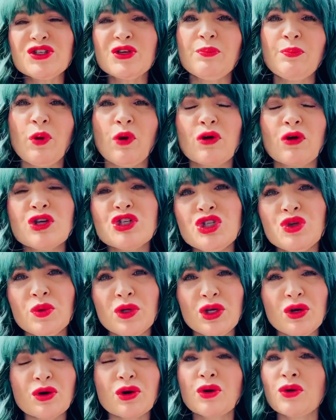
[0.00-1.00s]
support you
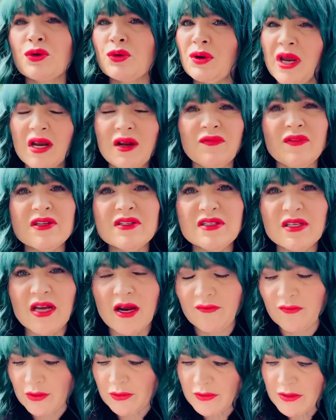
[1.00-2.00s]
in your creative
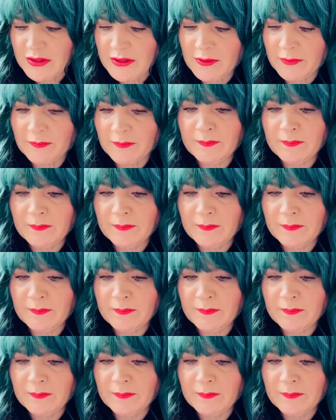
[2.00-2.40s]
endeavors.